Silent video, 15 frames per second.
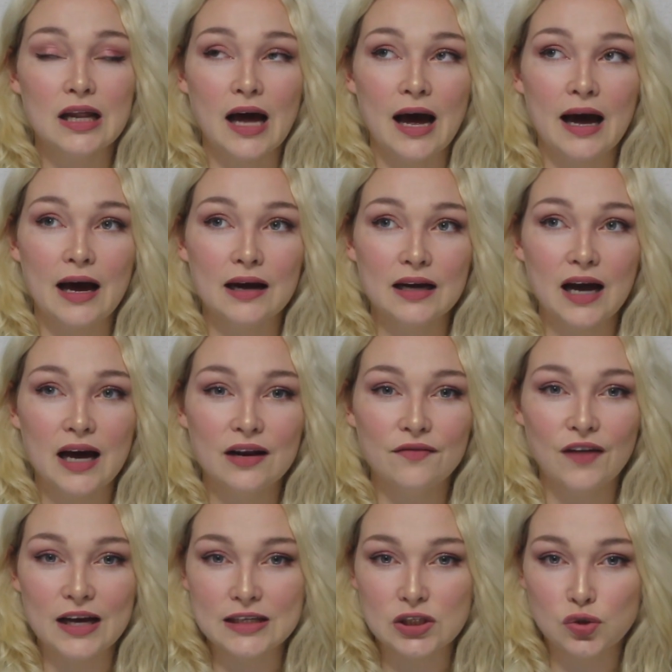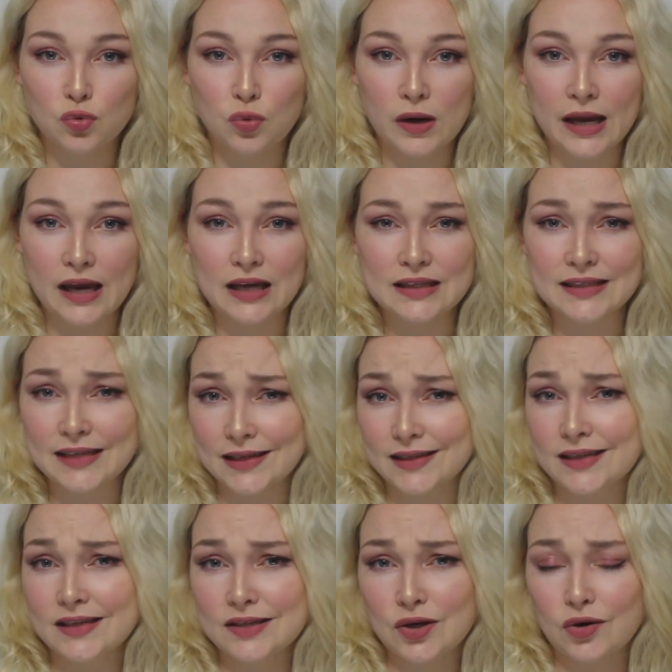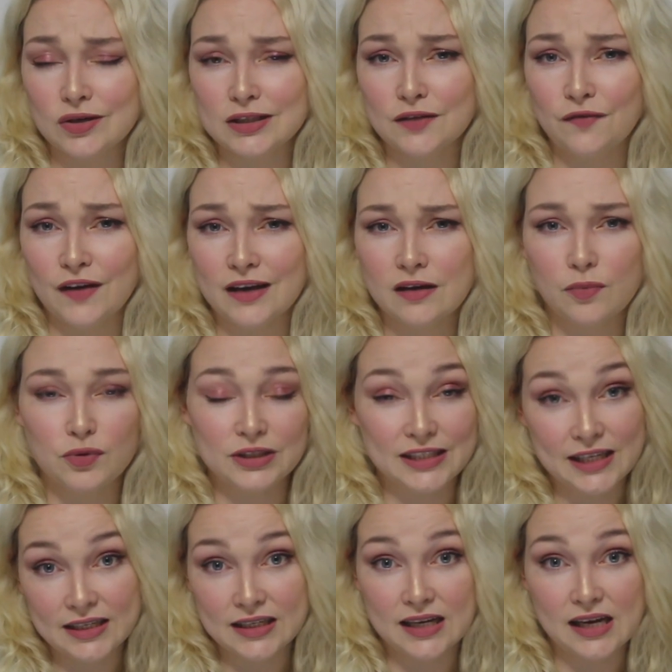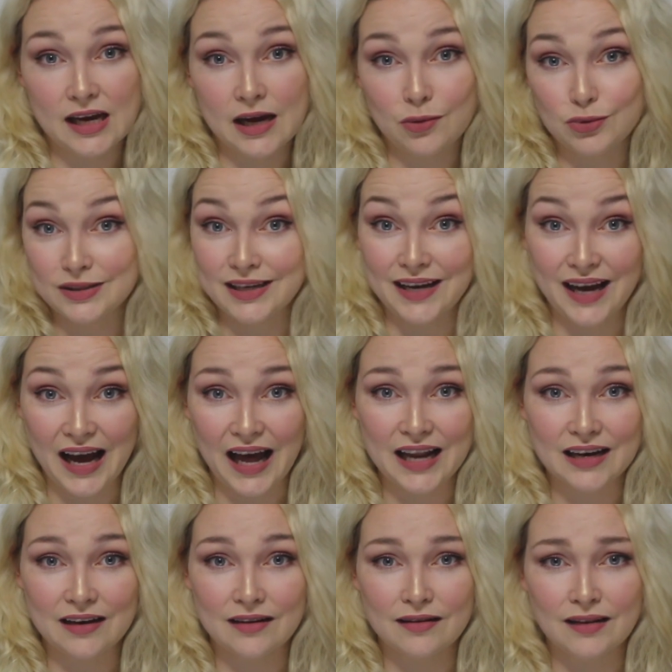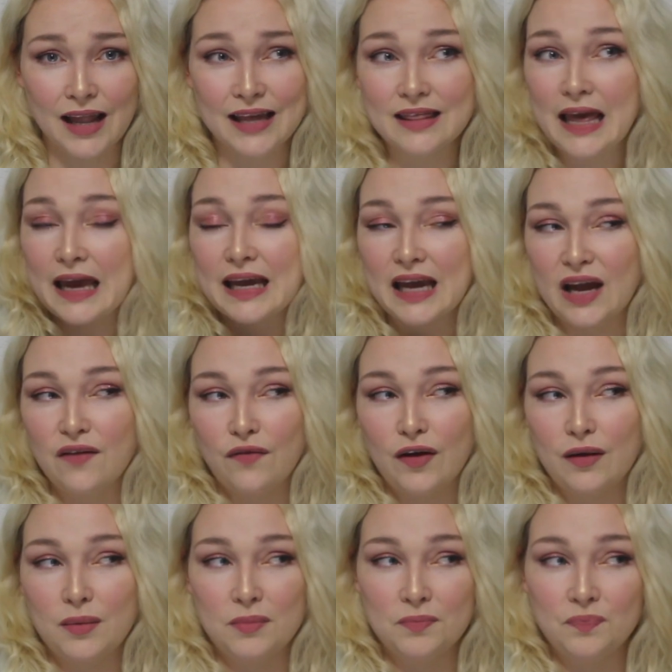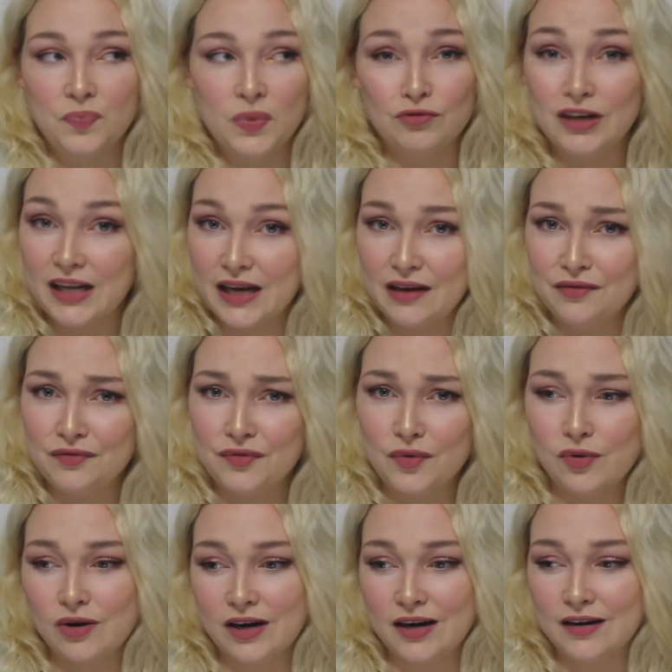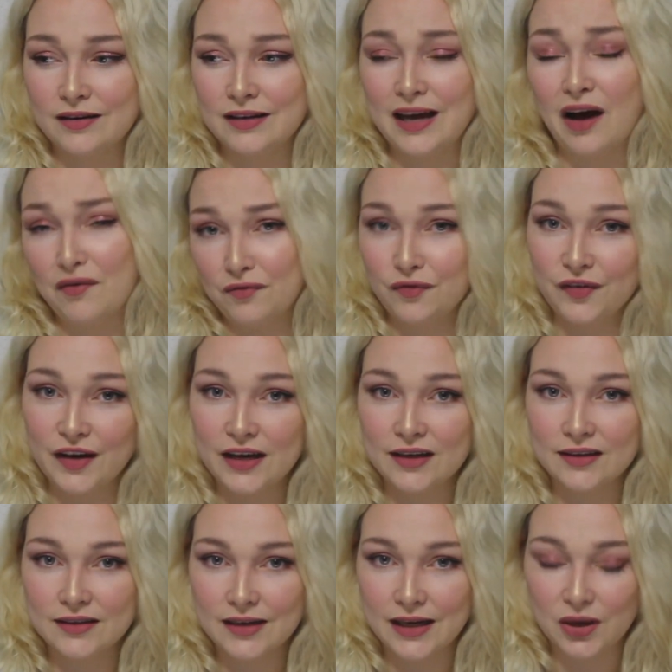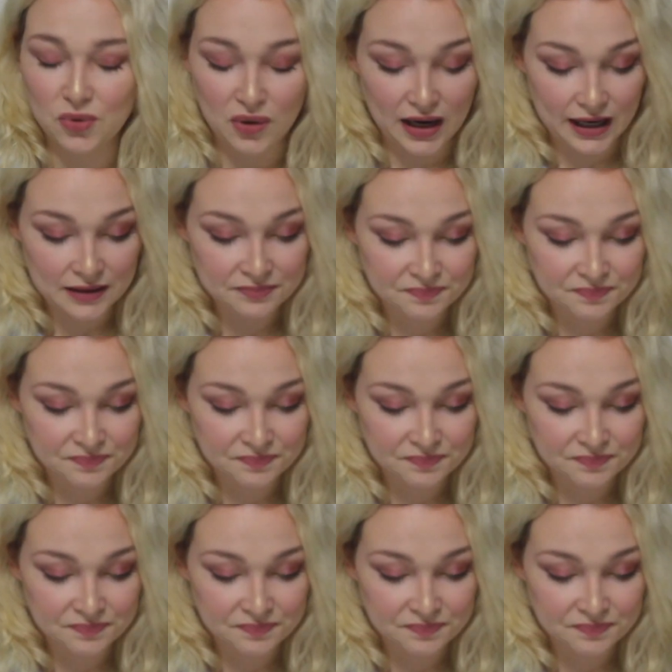kind of like swinging scissors on his finger pretending it was a gun. Like that gave him relief or comfort in a way.